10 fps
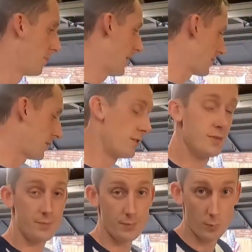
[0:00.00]
But
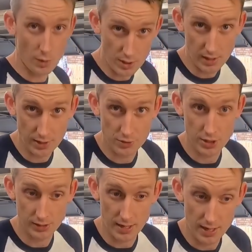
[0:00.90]
while you guys
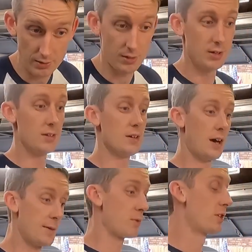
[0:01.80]
check that out,
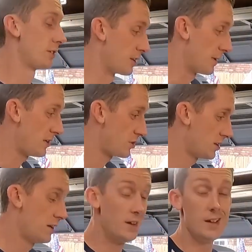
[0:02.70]
I'm going to clean the
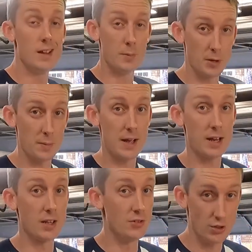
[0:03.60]
bench and bring it
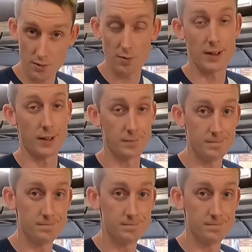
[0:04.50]
back in just a second.